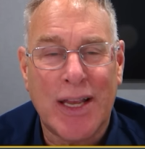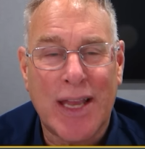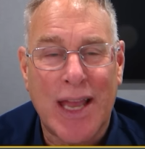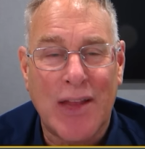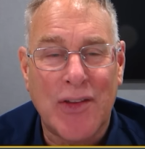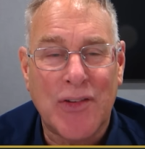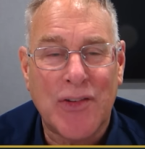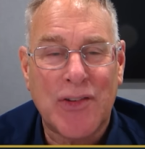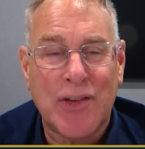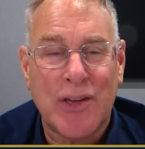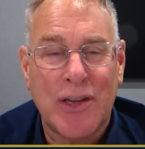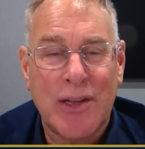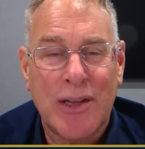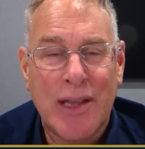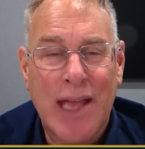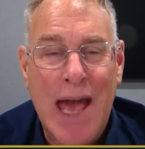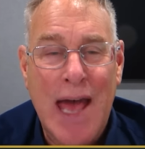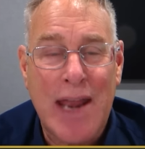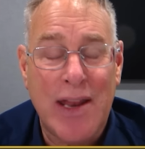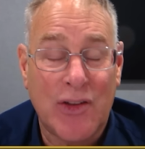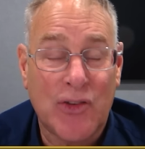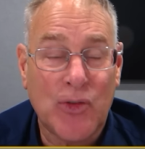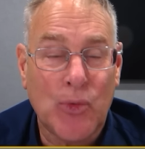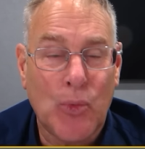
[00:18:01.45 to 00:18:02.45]
against
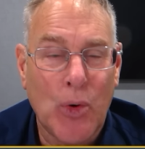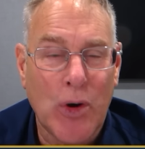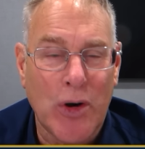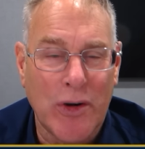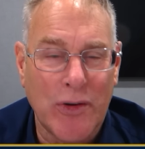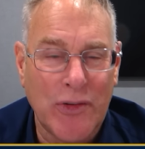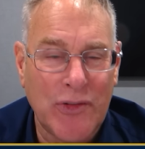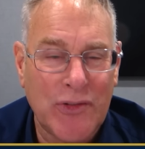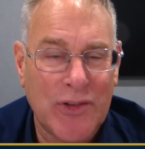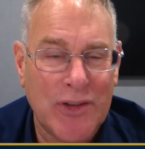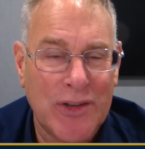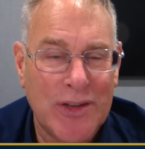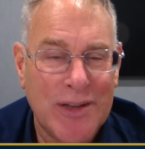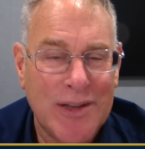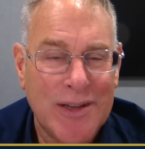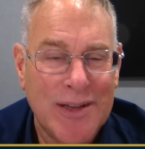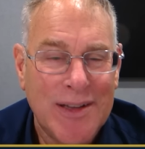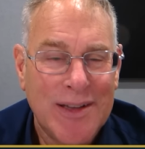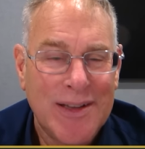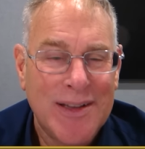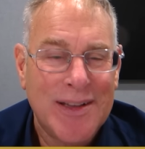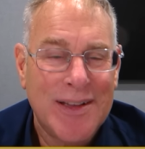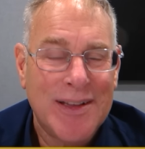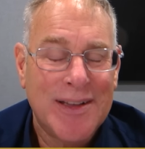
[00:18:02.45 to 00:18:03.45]
at its worst.
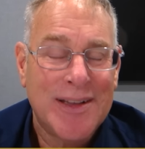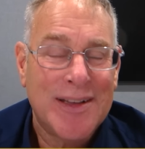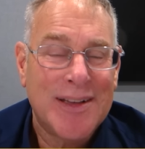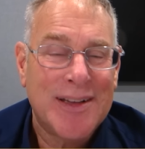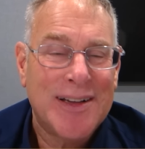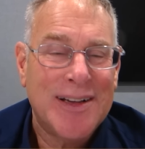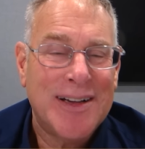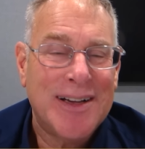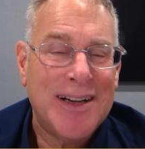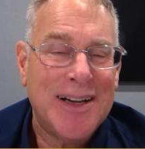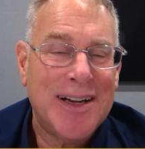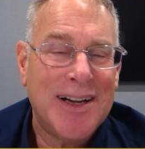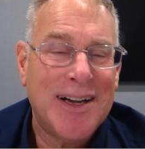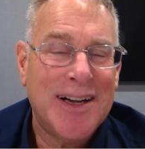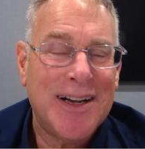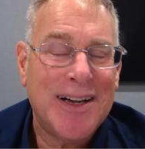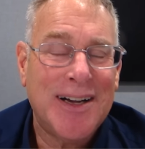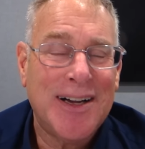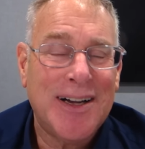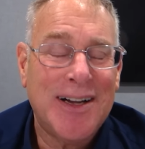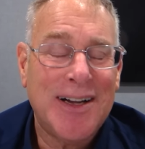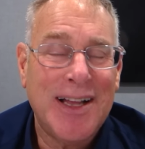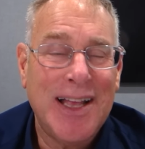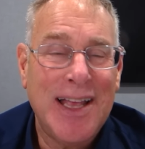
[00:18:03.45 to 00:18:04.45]

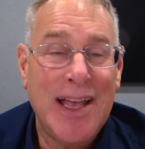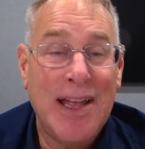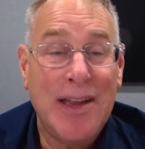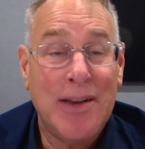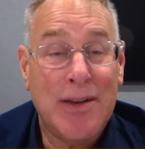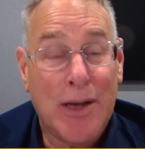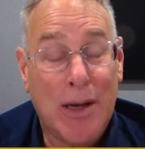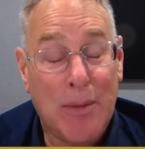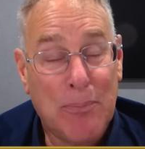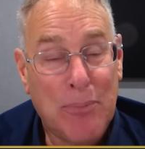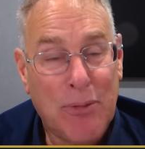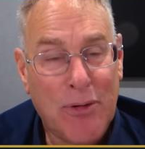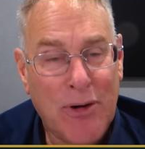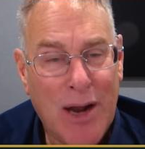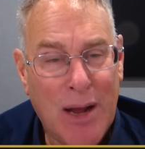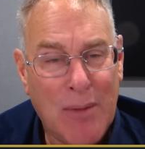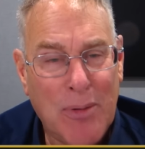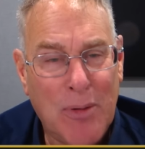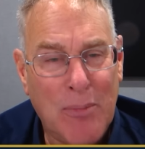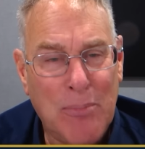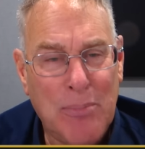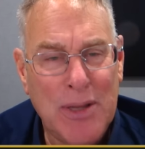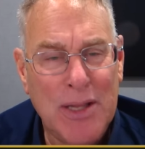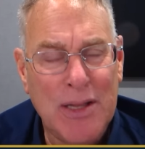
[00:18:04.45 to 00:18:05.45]
Uh, and a
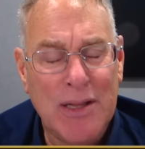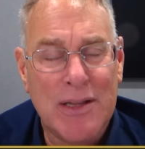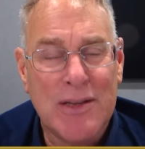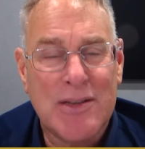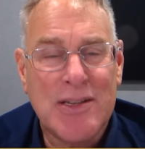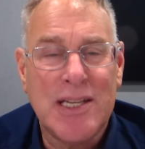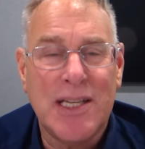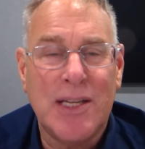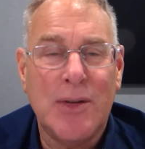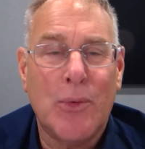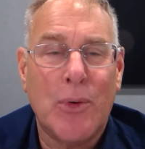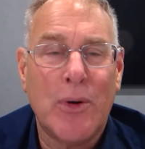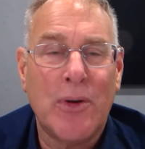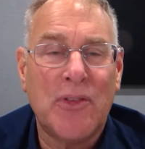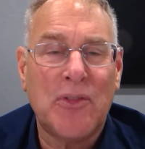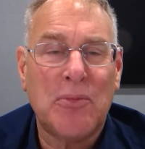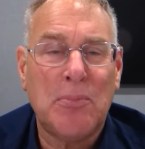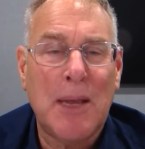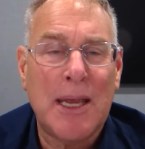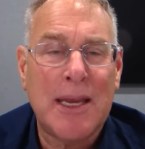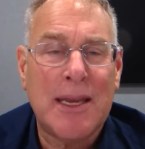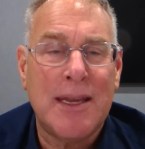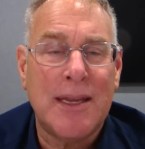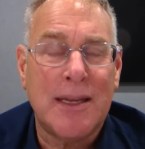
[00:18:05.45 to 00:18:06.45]
probability we're
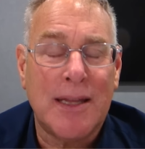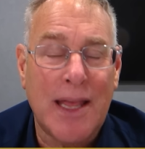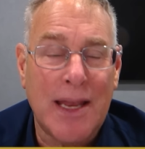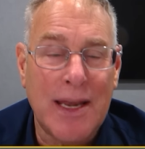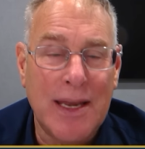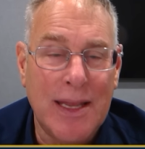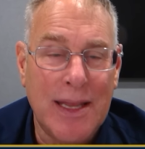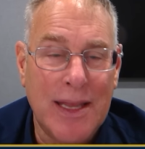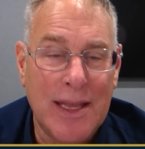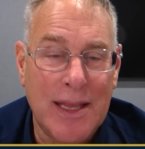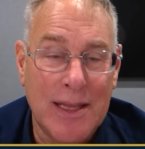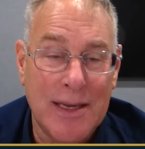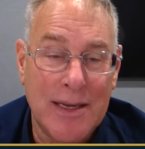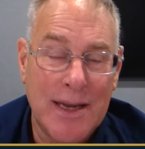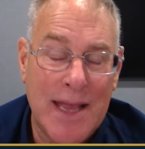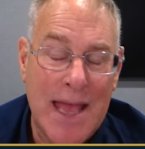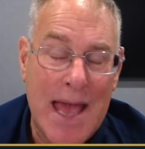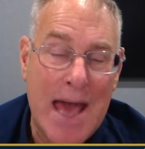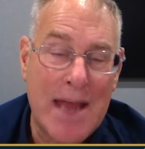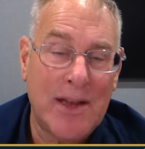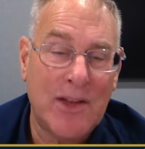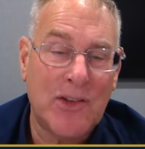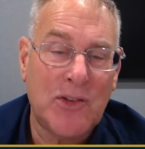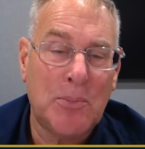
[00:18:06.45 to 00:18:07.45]
speculating in
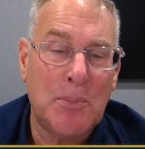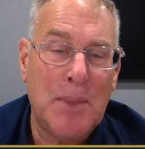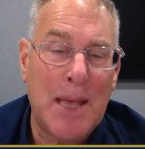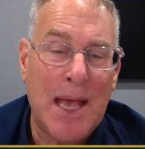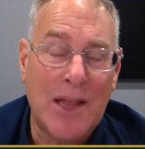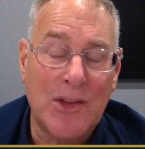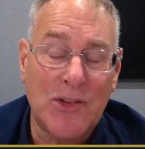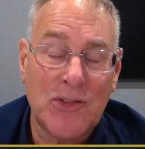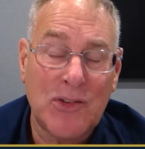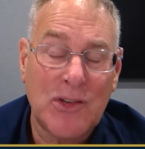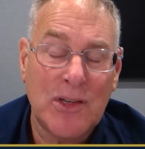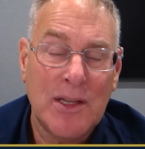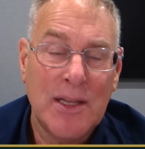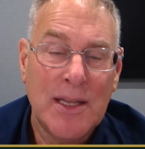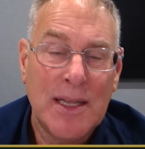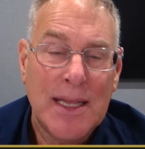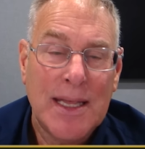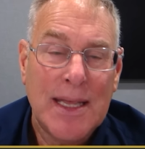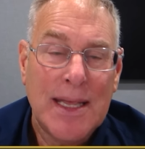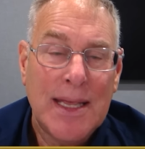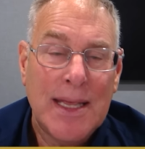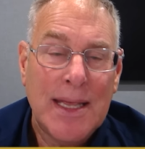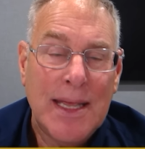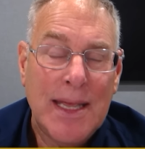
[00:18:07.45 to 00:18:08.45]
at its best.
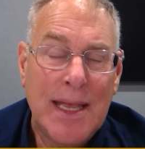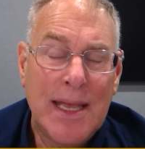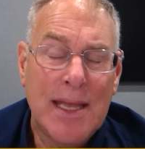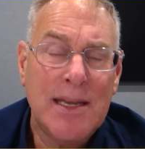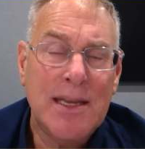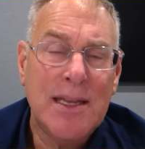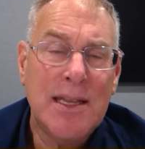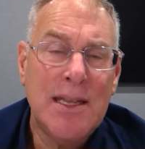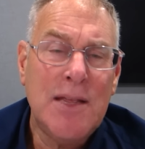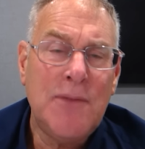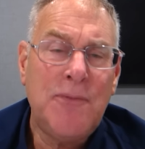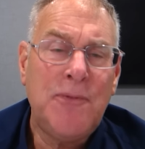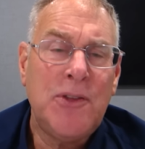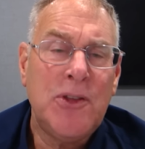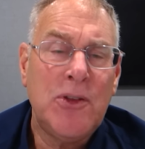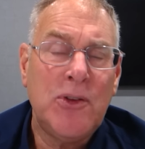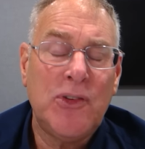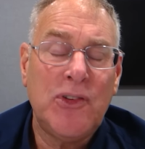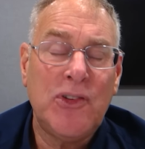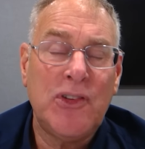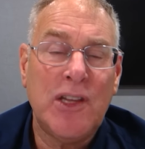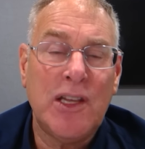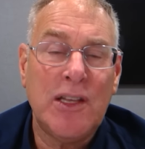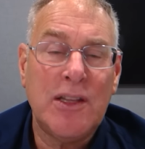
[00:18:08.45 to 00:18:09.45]
And if
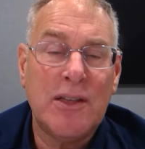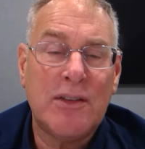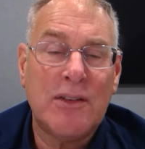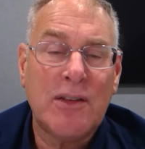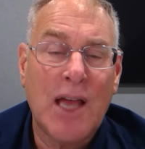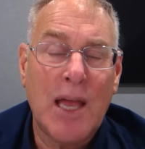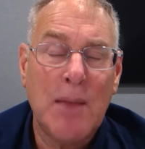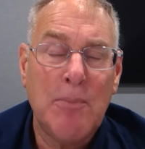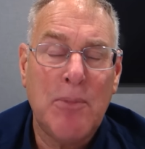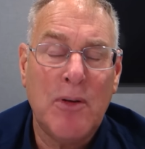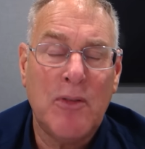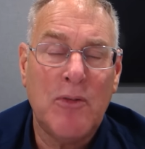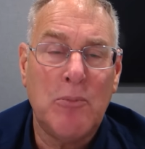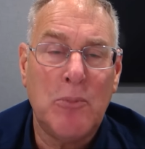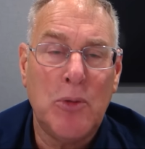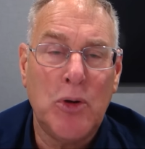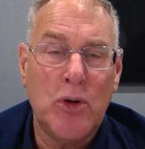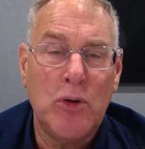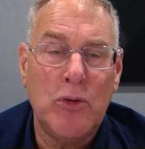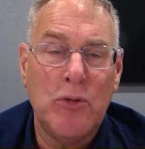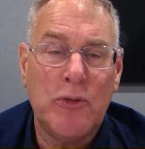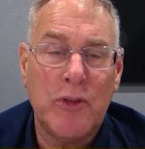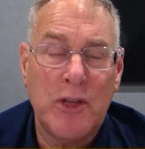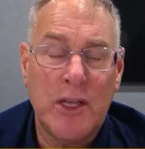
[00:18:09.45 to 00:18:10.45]
you see the type of
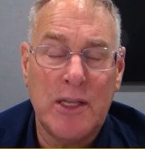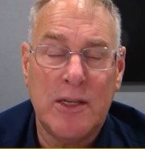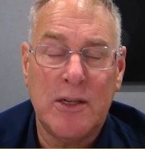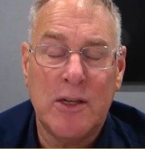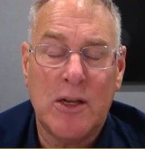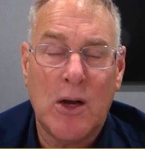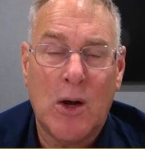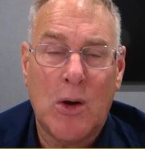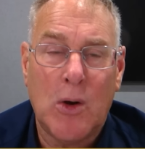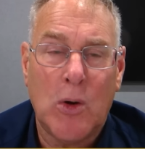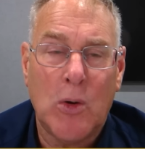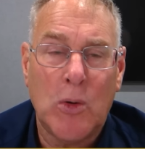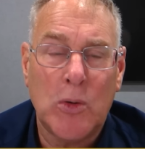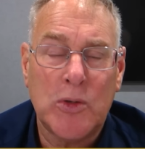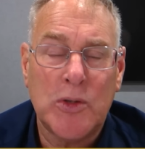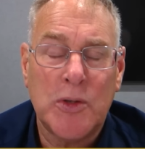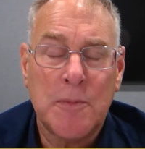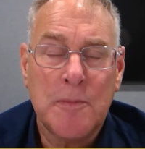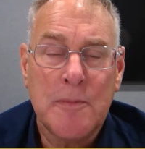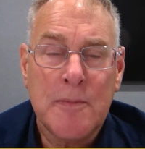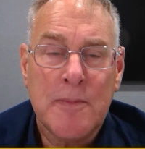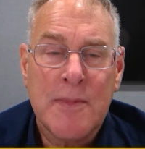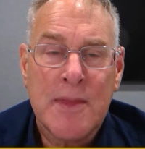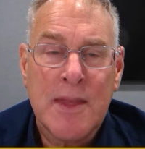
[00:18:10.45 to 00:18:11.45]
move in
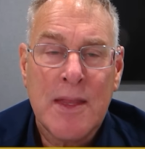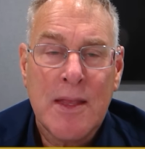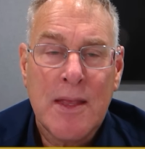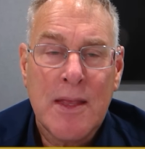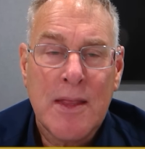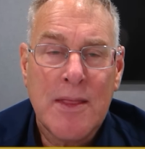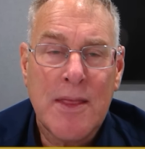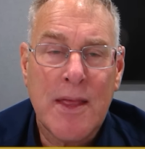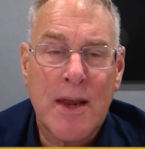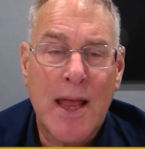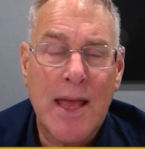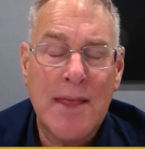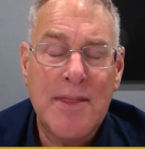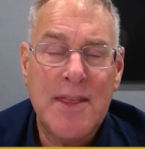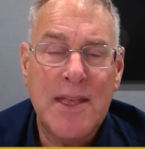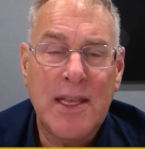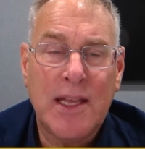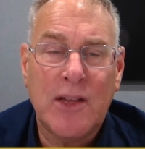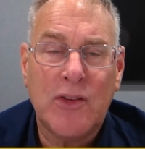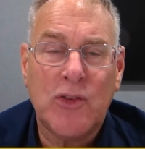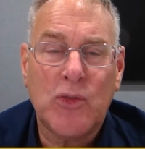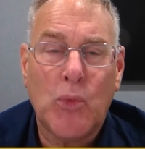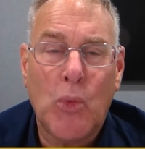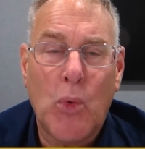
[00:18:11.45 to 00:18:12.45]
gold that I
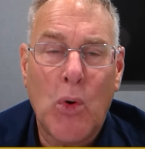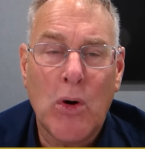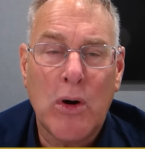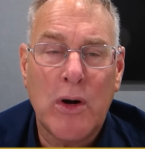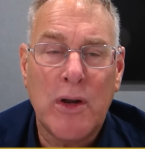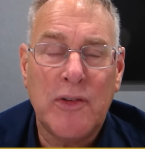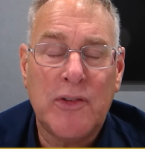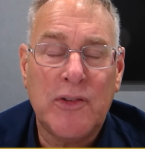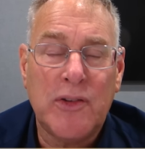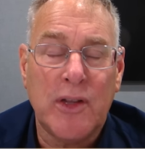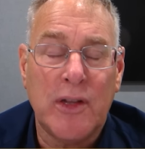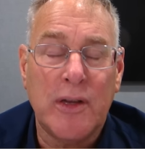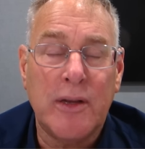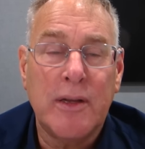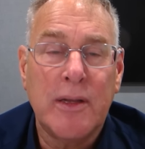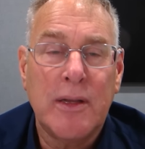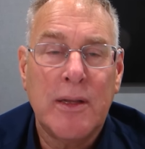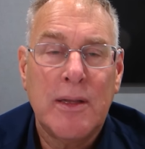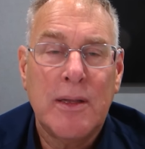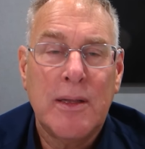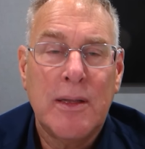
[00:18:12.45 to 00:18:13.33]
think is warranted